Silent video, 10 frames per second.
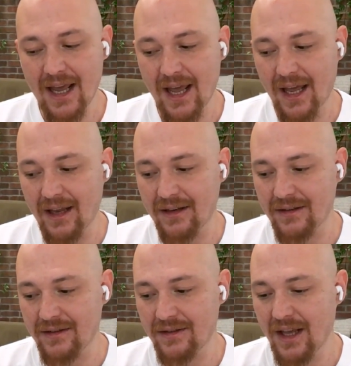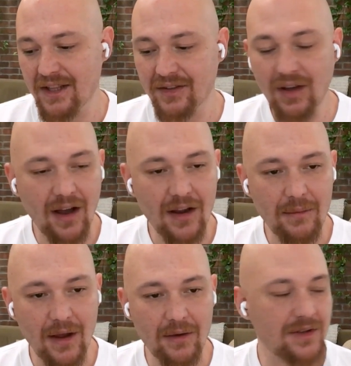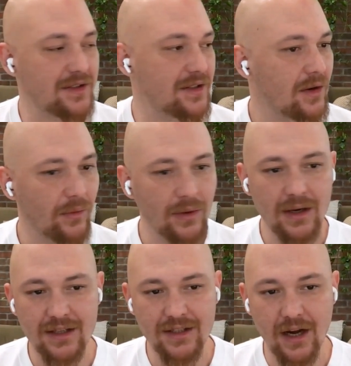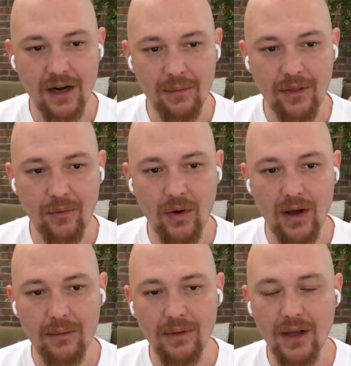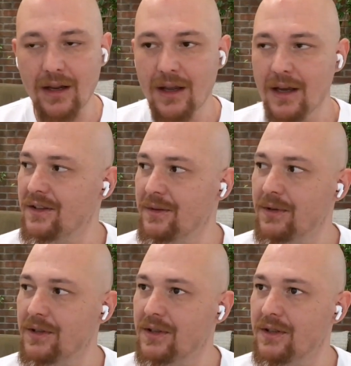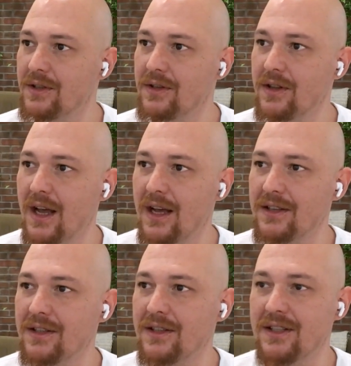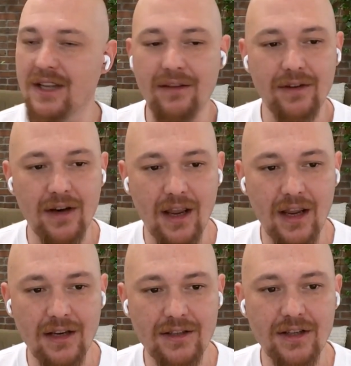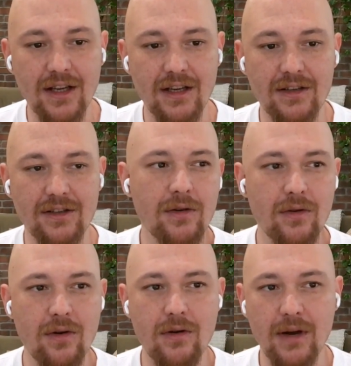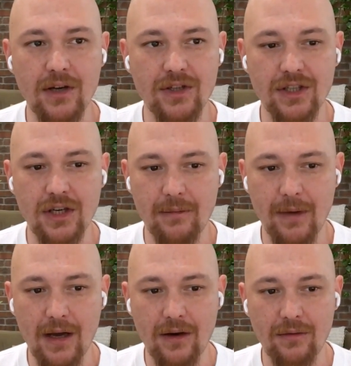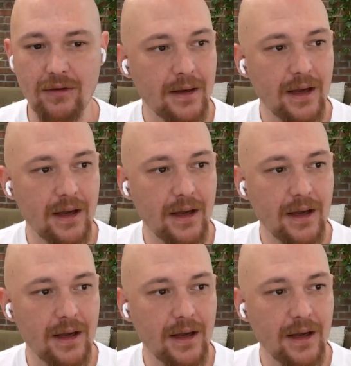And at the time, I was really excited about the web. Like this was 2007, 8, and Chrome had just come out.